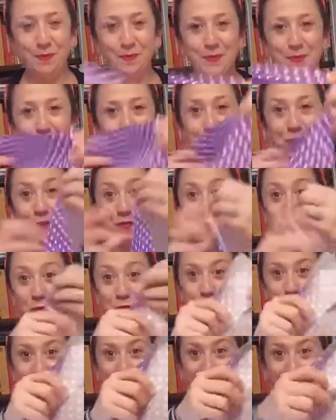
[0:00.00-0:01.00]
So I've got
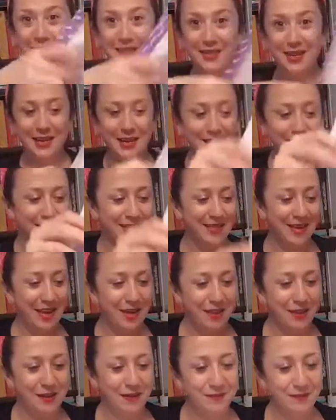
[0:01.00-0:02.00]
right sides
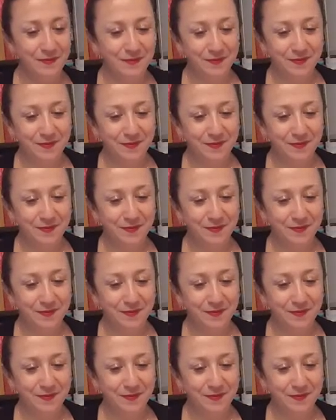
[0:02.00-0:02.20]
together.